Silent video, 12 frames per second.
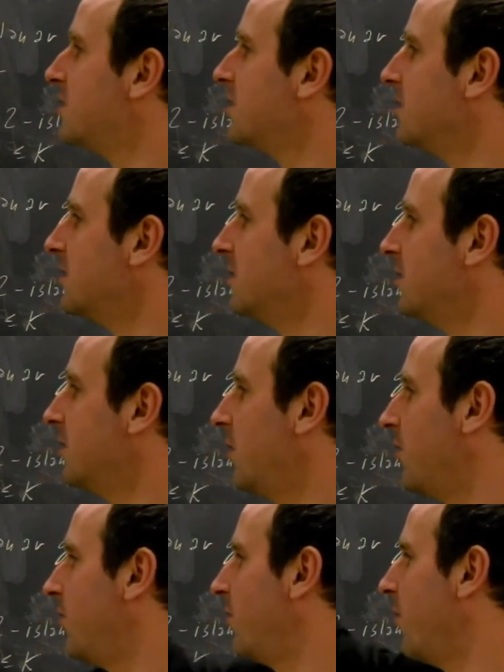
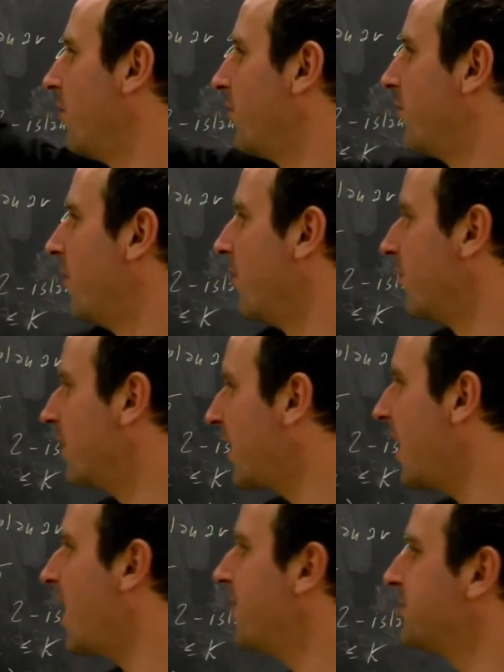of
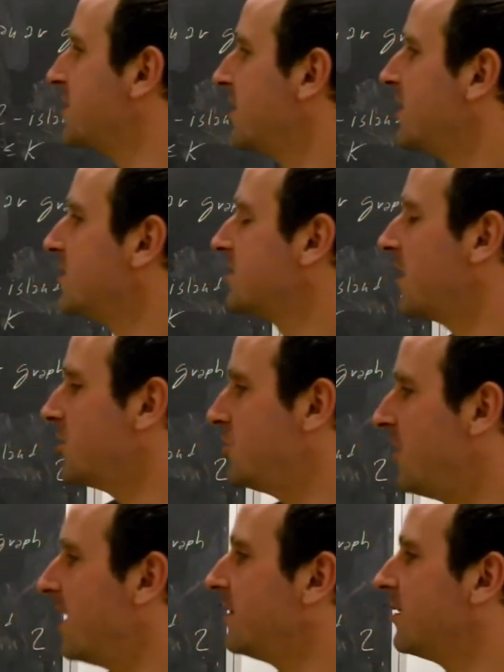graphs, such
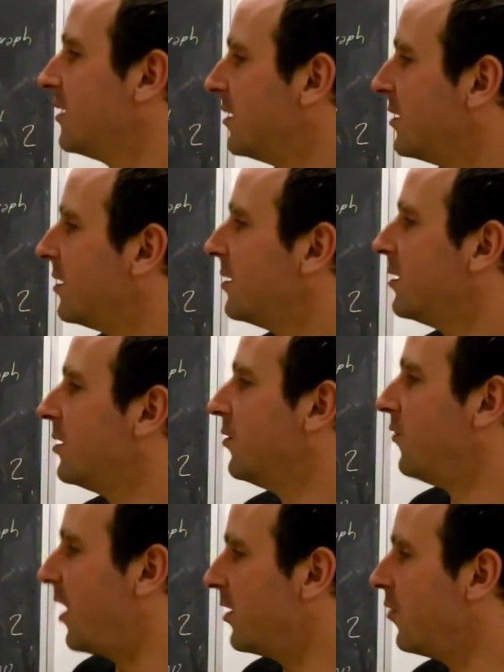that
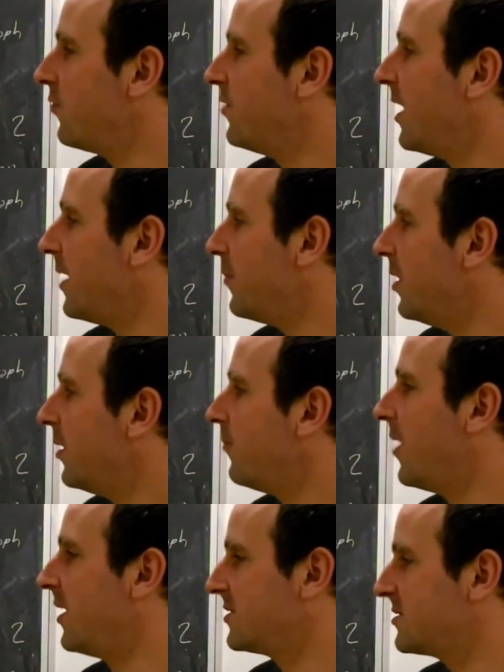one of them
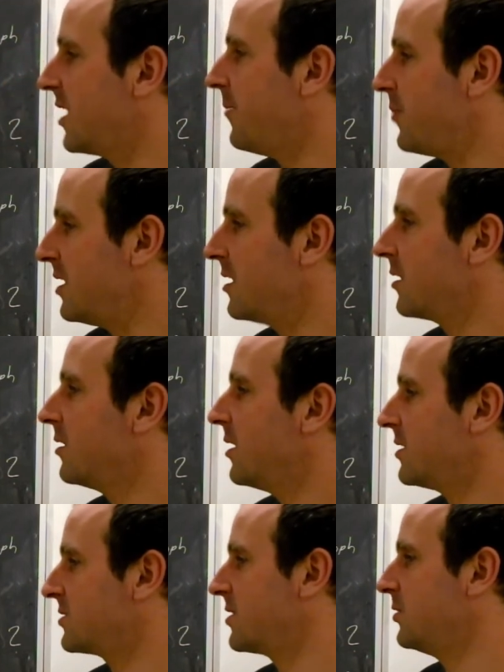must appear
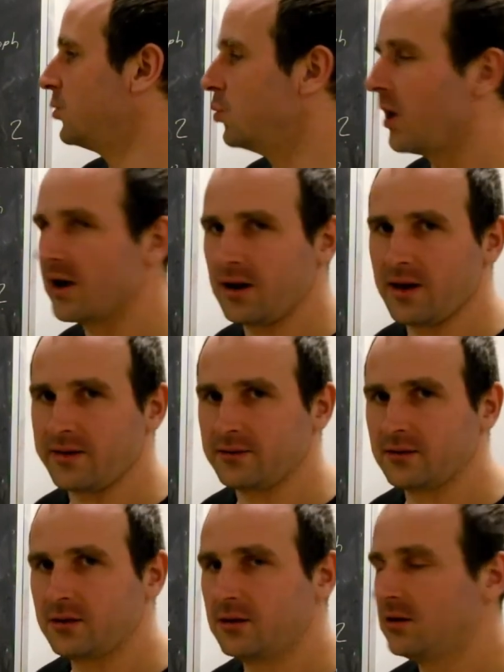as a two-island
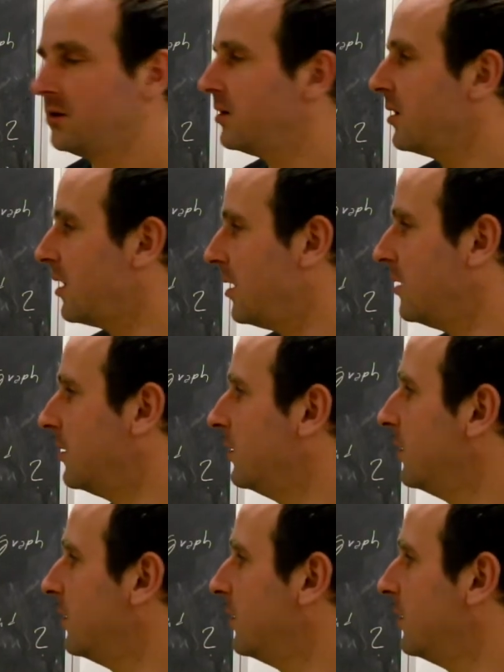in